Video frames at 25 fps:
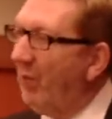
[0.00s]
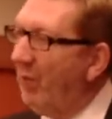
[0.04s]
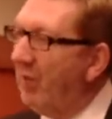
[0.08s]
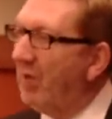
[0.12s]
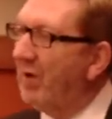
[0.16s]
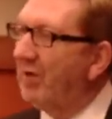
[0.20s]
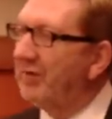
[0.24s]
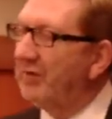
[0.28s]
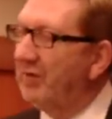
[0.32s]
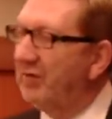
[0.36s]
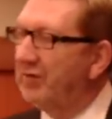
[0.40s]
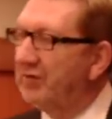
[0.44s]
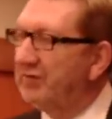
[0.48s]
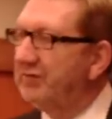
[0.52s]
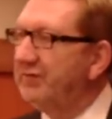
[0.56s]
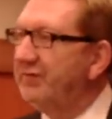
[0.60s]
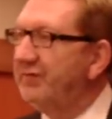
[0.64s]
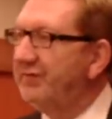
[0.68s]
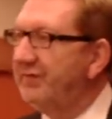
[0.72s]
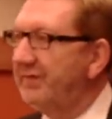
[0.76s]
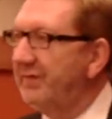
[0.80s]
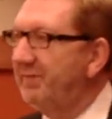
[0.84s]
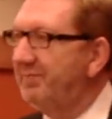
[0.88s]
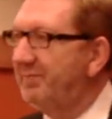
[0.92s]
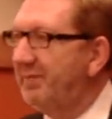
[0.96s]

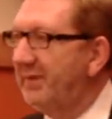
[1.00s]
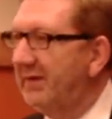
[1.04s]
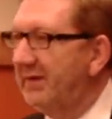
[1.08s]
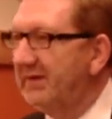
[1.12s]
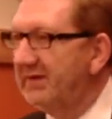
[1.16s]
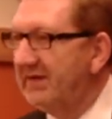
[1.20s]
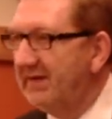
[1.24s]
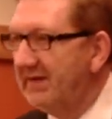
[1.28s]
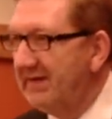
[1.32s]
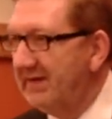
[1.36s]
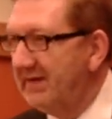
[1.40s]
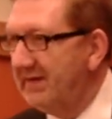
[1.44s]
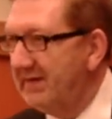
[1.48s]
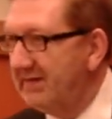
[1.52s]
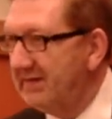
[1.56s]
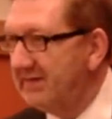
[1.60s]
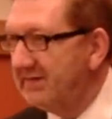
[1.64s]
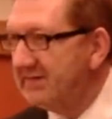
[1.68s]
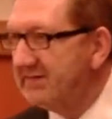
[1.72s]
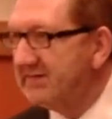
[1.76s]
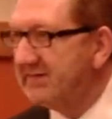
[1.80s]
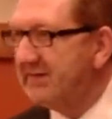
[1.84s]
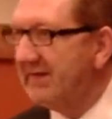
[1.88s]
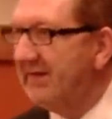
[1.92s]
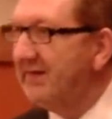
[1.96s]
100
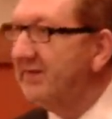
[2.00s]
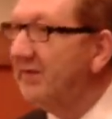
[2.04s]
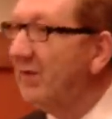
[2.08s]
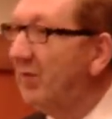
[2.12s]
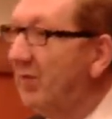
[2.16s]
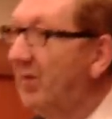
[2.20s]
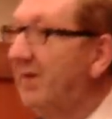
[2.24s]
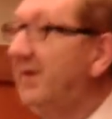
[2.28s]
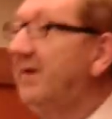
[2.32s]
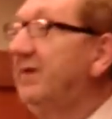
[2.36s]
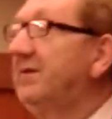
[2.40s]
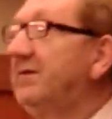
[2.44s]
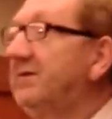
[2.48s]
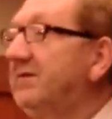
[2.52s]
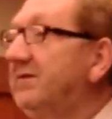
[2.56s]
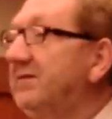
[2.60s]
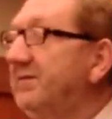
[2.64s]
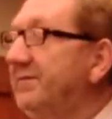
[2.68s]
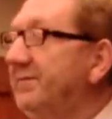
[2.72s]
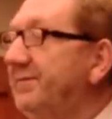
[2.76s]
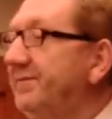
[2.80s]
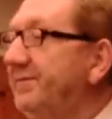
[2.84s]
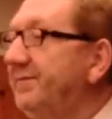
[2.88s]
billionaires in the world,